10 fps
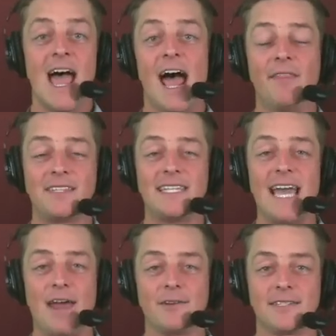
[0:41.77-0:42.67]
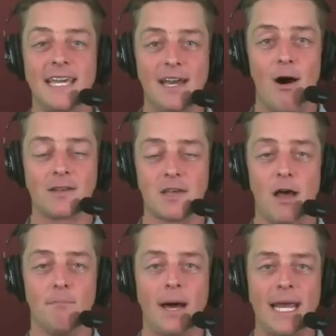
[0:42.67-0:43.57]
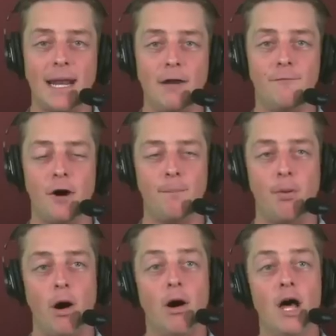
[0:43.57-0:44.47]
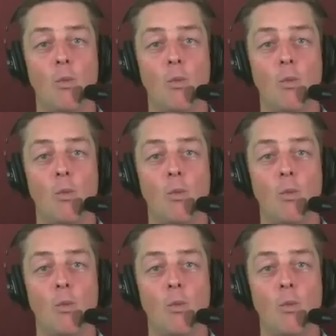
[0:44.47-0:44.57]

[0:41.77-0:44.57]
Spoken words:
and the Seattle Seahawks on Monday Night Football,